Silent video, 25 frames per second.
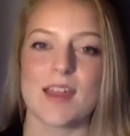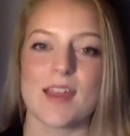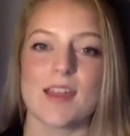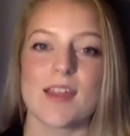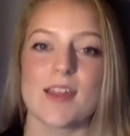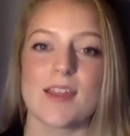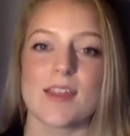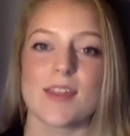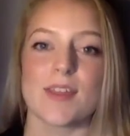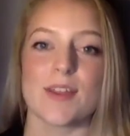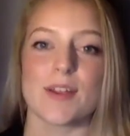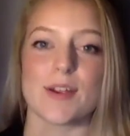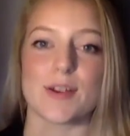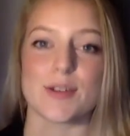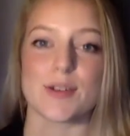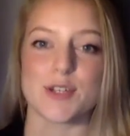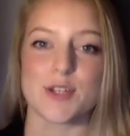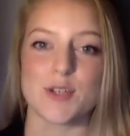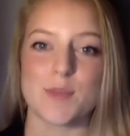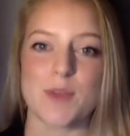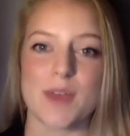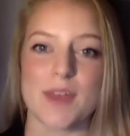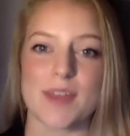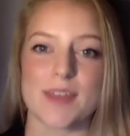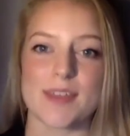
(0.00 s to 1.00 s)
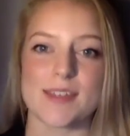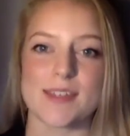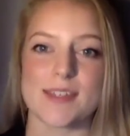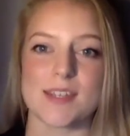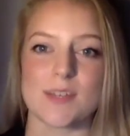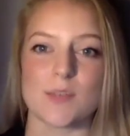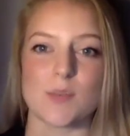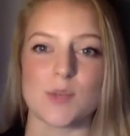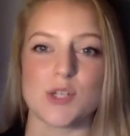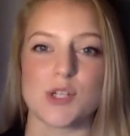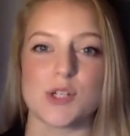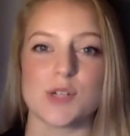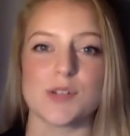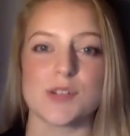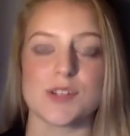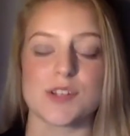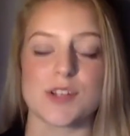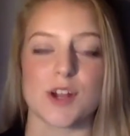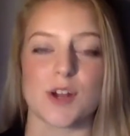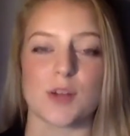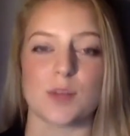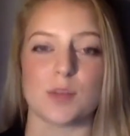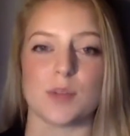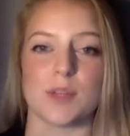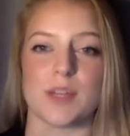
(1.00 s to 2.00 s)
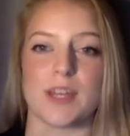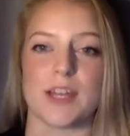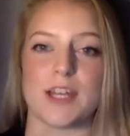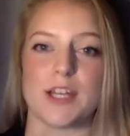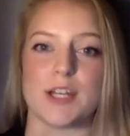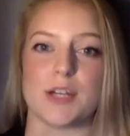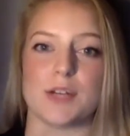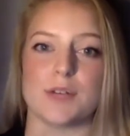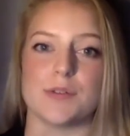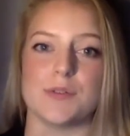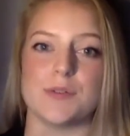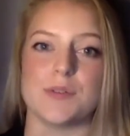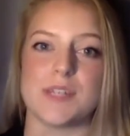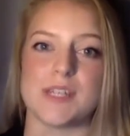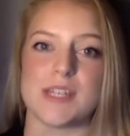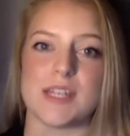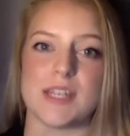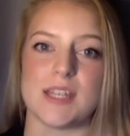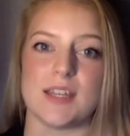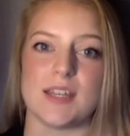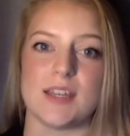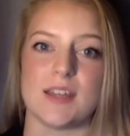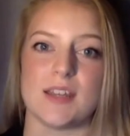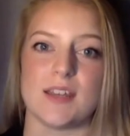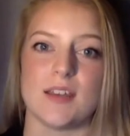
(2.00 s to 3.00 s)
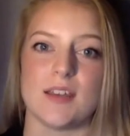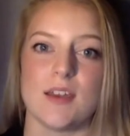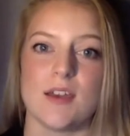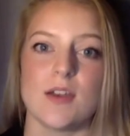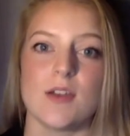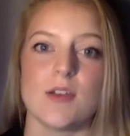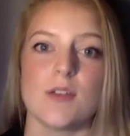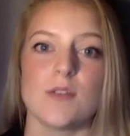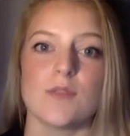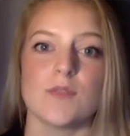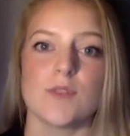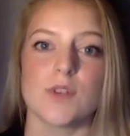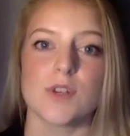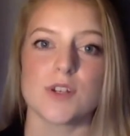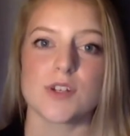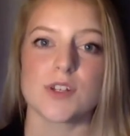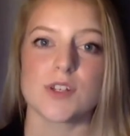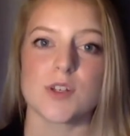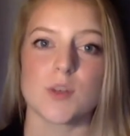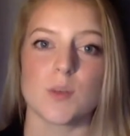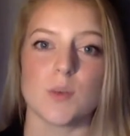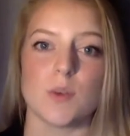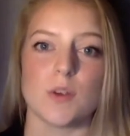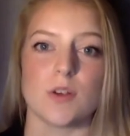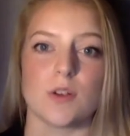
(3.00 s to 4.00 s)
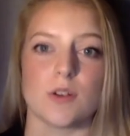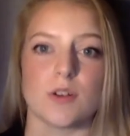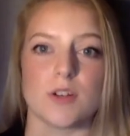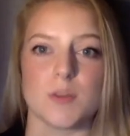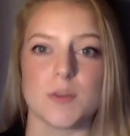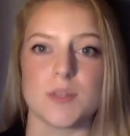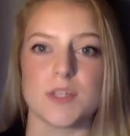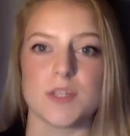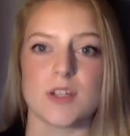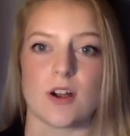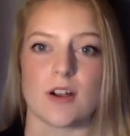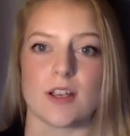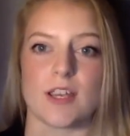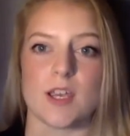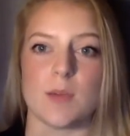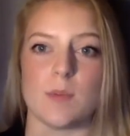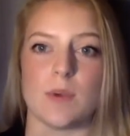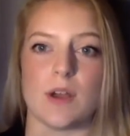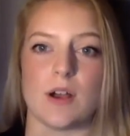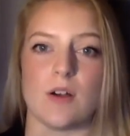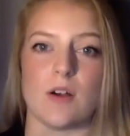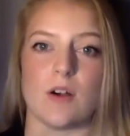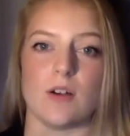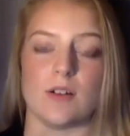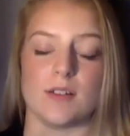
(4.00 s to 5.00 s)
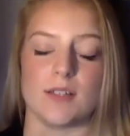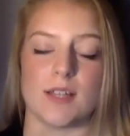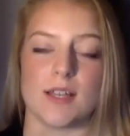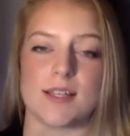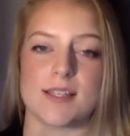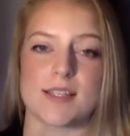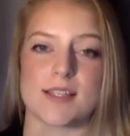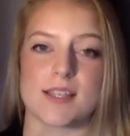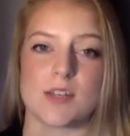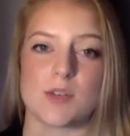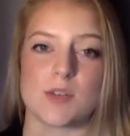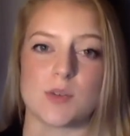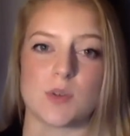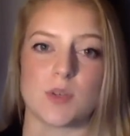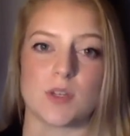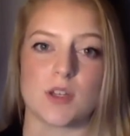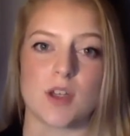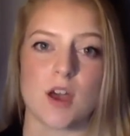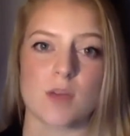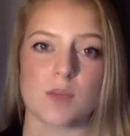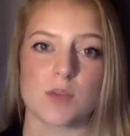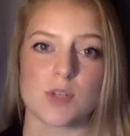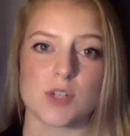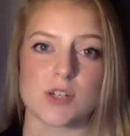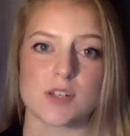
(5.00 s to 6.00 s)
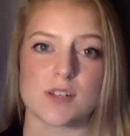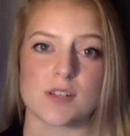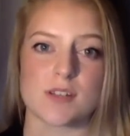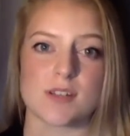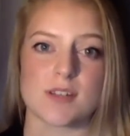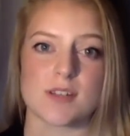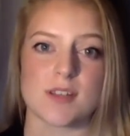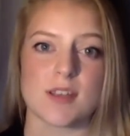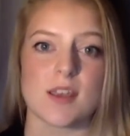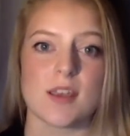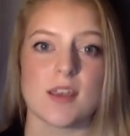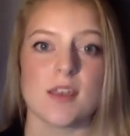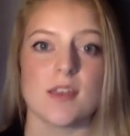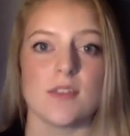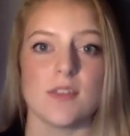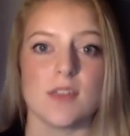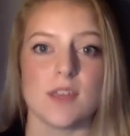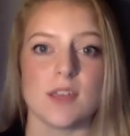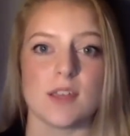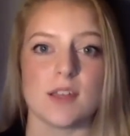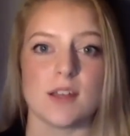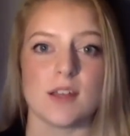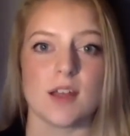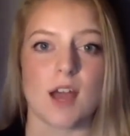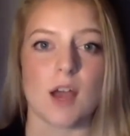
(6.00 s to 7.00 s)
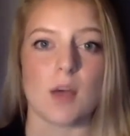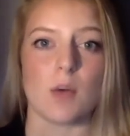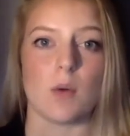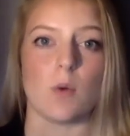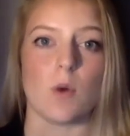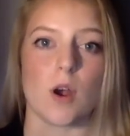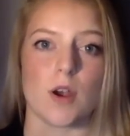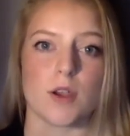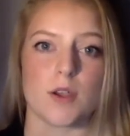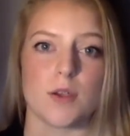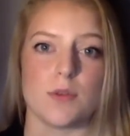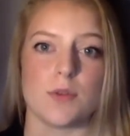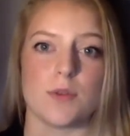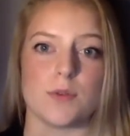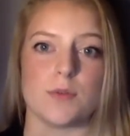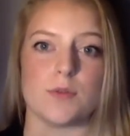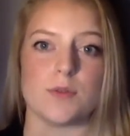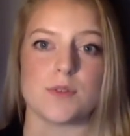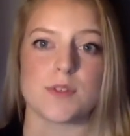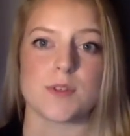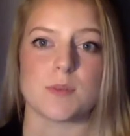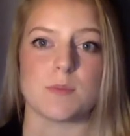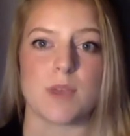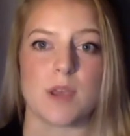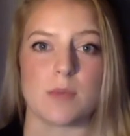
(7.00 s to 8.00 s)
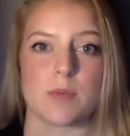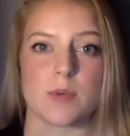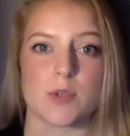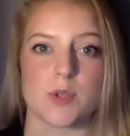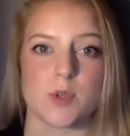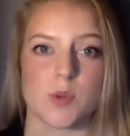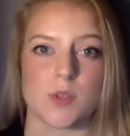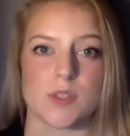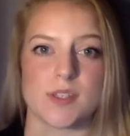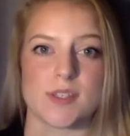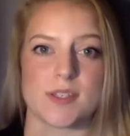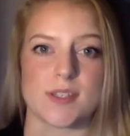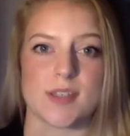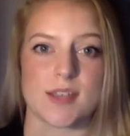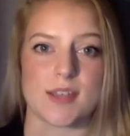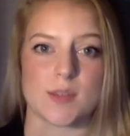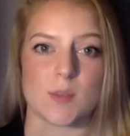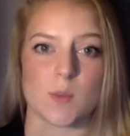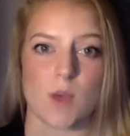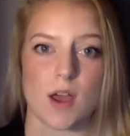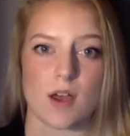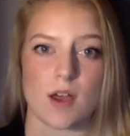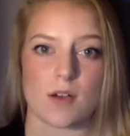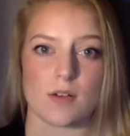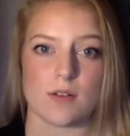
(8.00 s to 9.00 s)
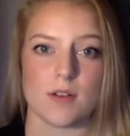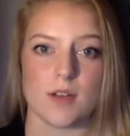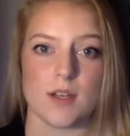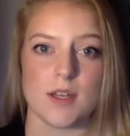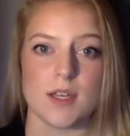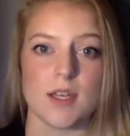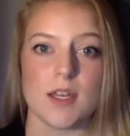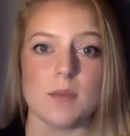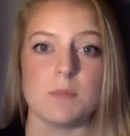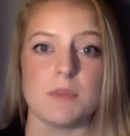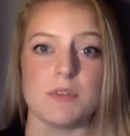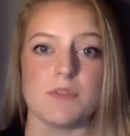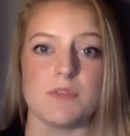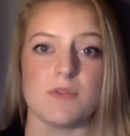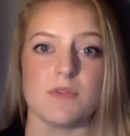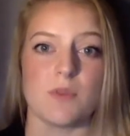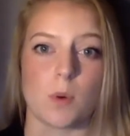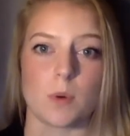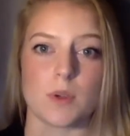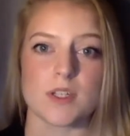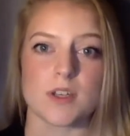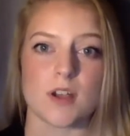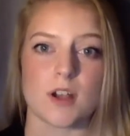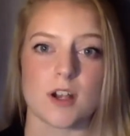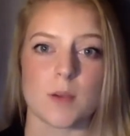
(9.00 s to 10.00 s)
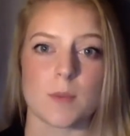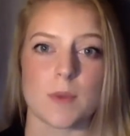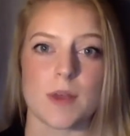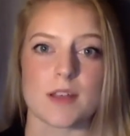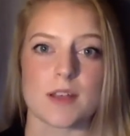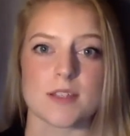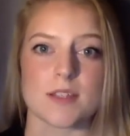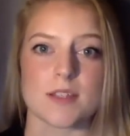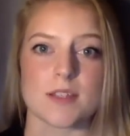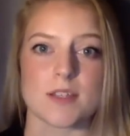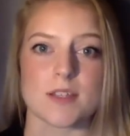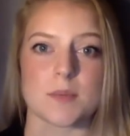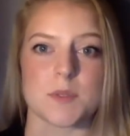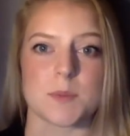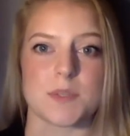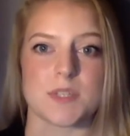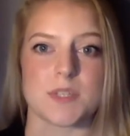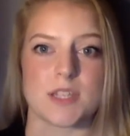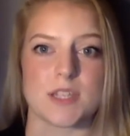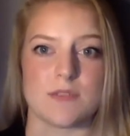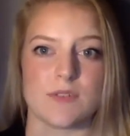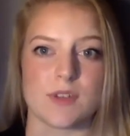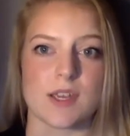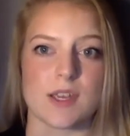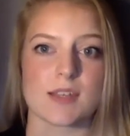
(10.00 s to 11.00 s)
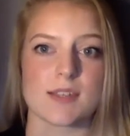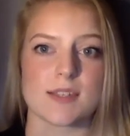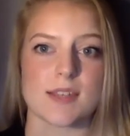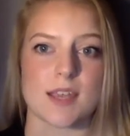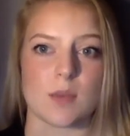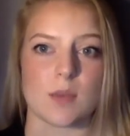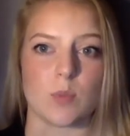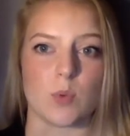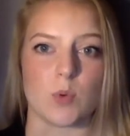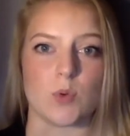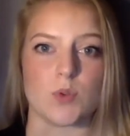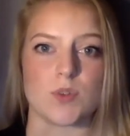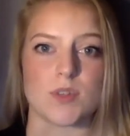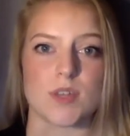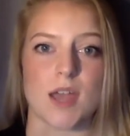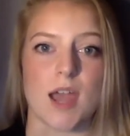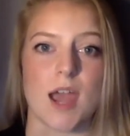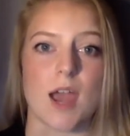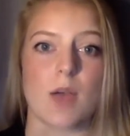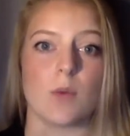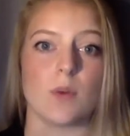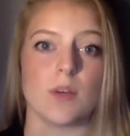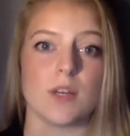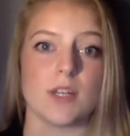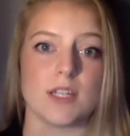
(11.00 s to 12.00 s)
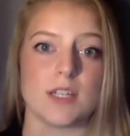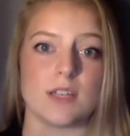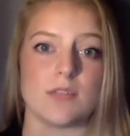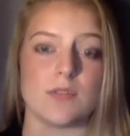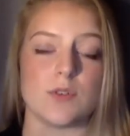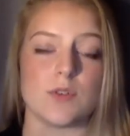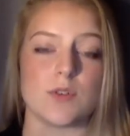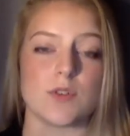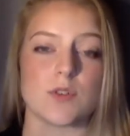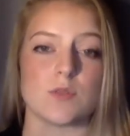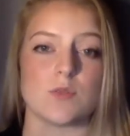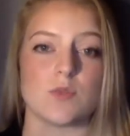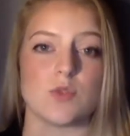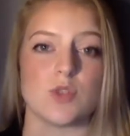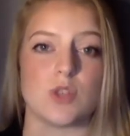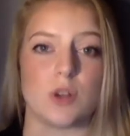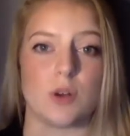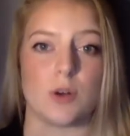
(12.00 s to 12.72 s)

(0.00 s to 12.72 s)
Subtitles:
There are two methods in which you can start planning your routine. First, we are going to be talking about online scheduling options. Then, I will walk you through some paper choices as well. Before we talk about some specific examples, I want to give you some general